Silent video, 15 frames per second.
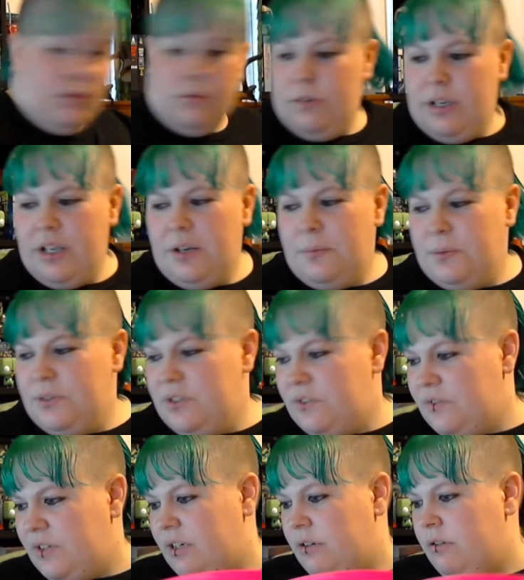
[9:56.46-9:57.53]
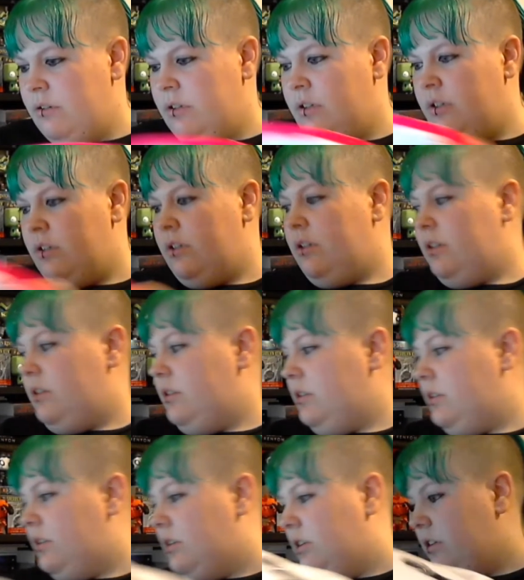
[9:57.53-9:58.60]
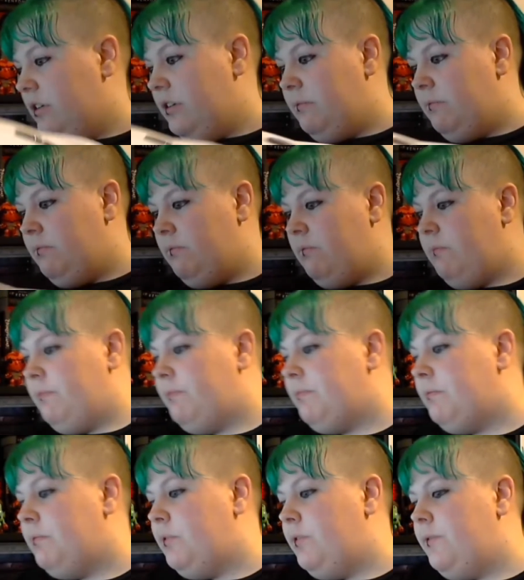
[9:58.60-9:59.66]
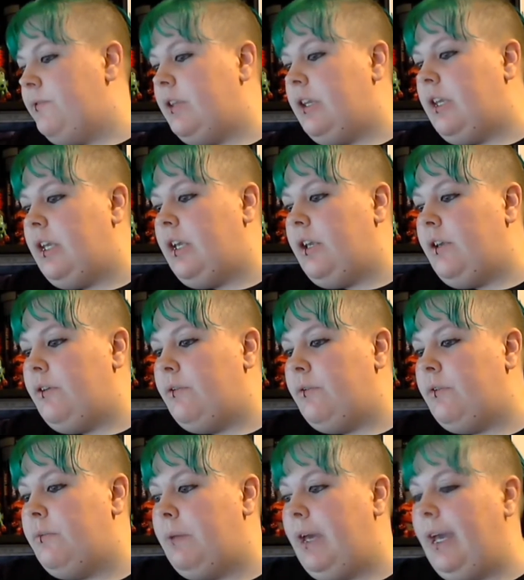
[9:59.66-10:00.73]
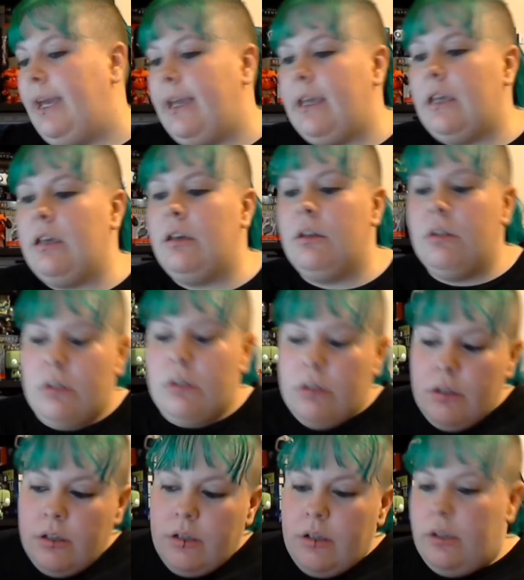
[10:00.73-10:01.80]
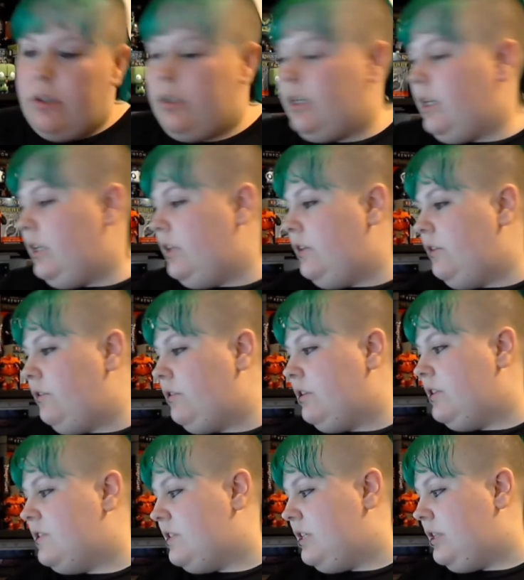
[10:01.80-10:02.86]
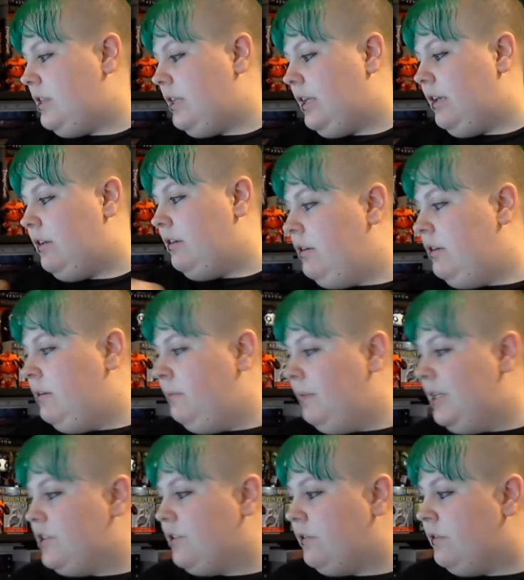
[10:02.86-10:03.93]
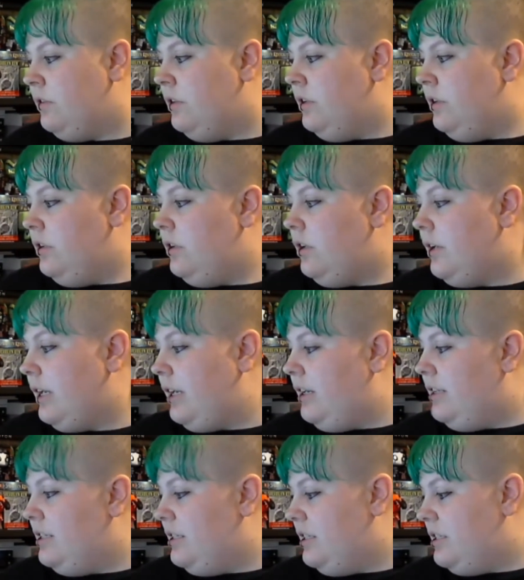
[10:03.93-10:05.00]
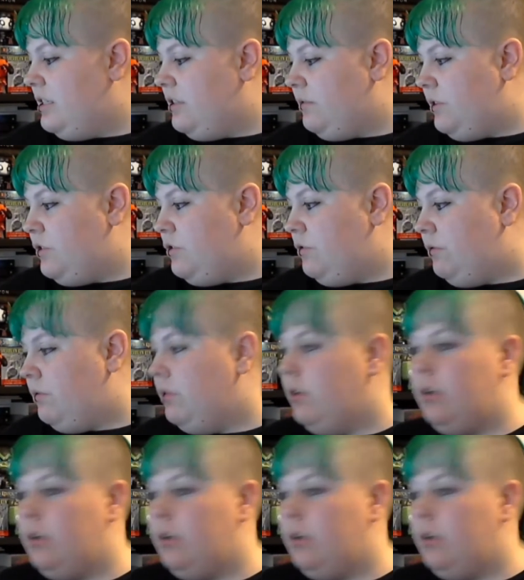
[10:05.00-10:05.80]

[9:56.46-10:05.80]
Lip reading: Where can I put this for now? Move the needles back, and you can sit there. Magical. Oh yeah, I did this little one too.